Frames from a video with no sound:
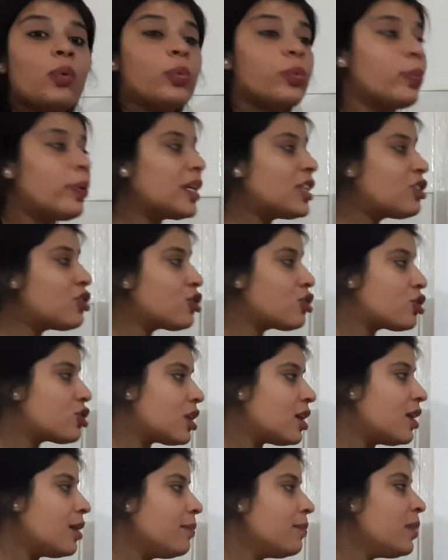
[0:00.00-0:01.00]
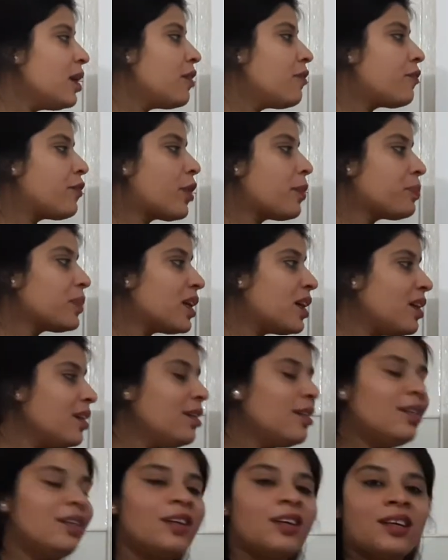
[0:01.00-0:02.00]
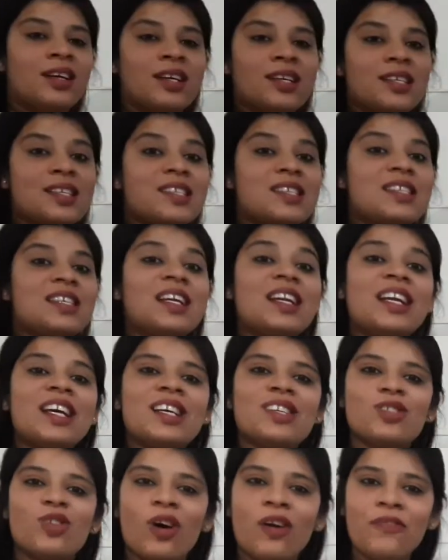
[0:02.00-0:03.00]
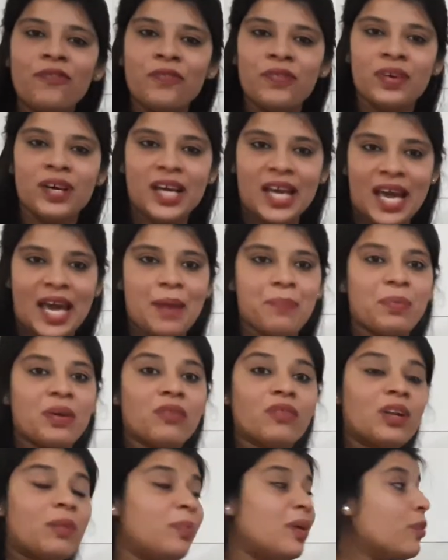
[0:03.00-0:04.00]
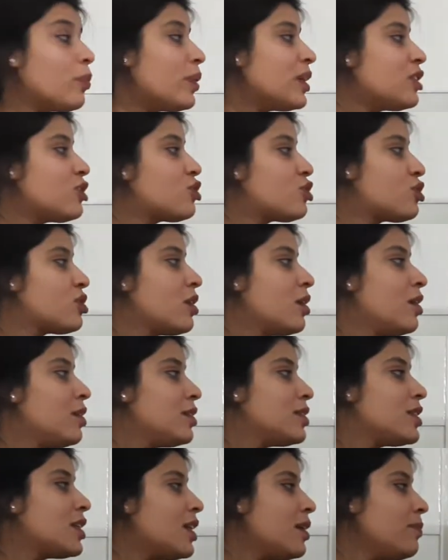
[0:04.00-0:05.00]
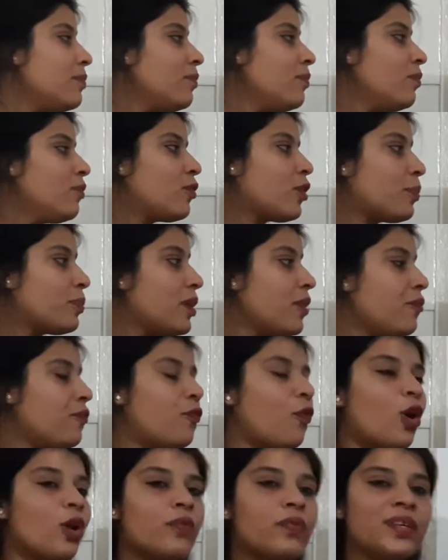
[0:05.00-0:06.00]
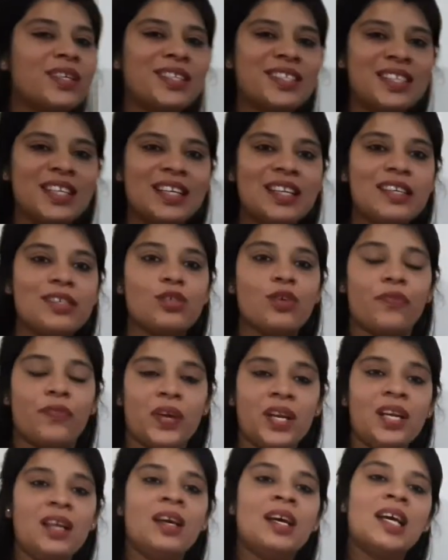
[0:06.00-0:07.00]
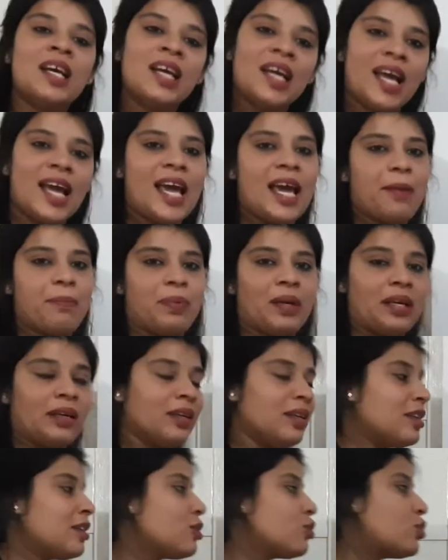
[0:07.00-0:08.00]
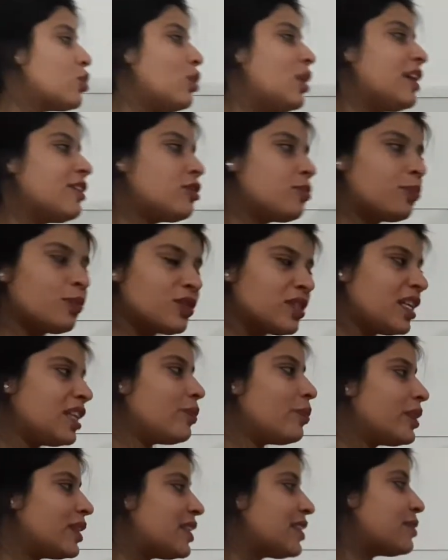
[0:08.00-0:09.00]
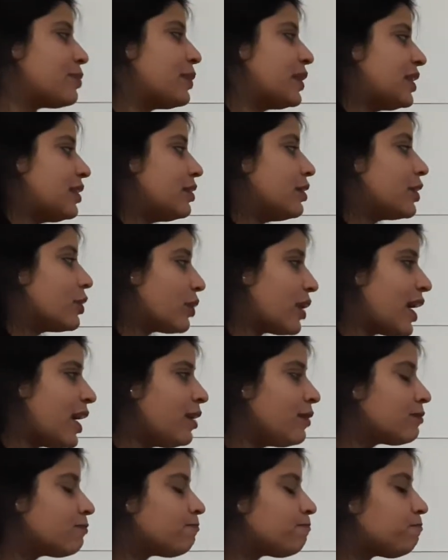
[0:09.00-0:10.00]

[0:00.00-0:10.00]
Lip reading: which term from the series of AP? Will be which term from the forward series of an AP? So let's proceed with this method, okay?